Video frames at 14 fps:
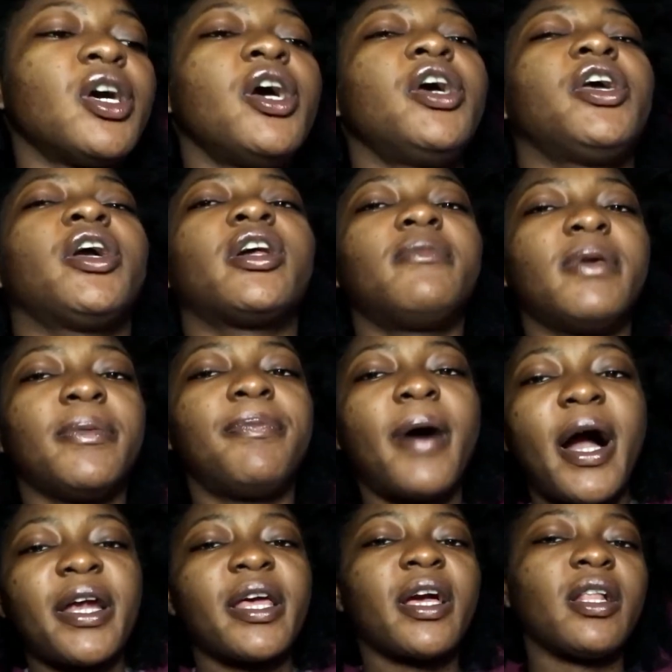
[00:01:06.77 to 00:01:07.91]
You're gonna be
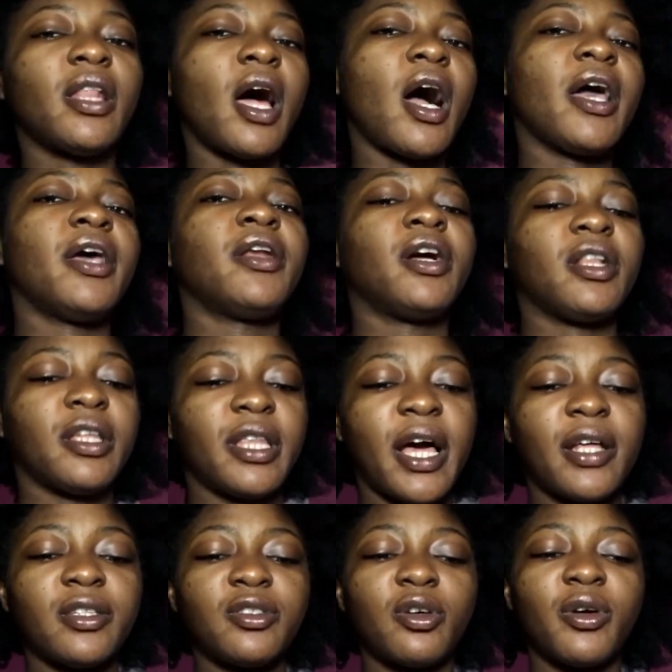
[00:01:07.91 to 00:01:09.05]
partying a lot and all of
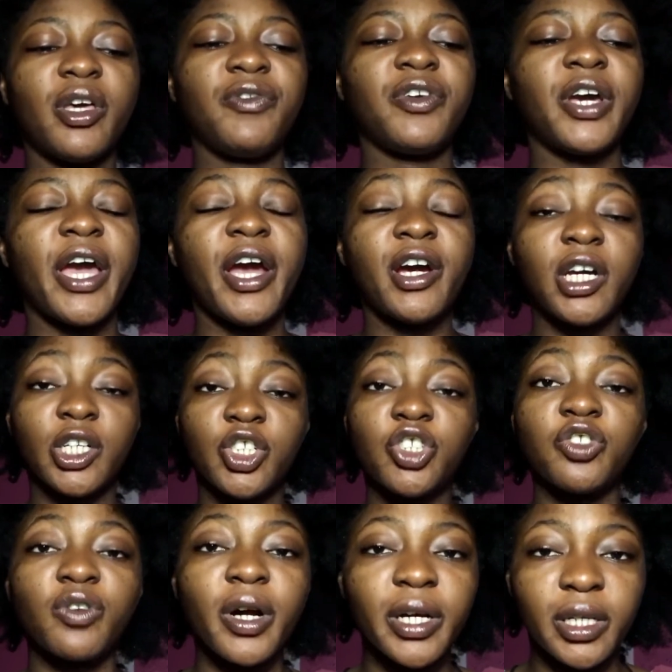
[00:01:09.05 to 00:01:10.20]
that, so if your hair is
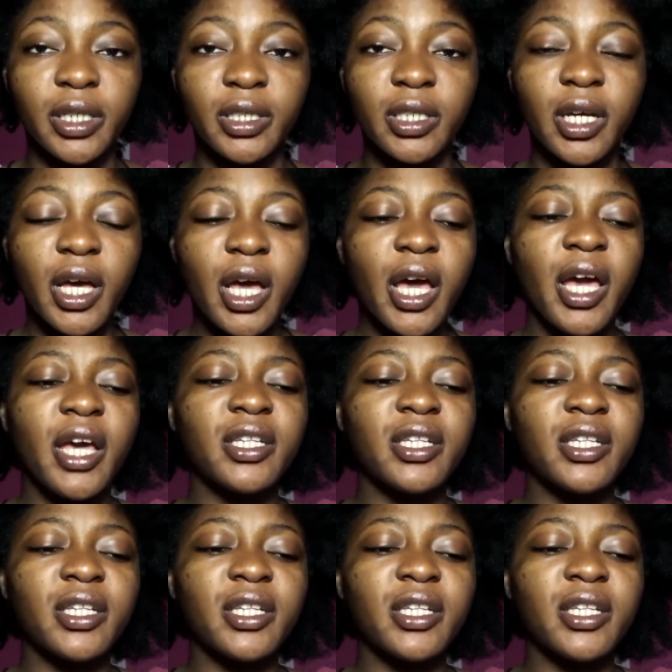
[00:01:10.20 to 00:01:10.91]
shrunken, it's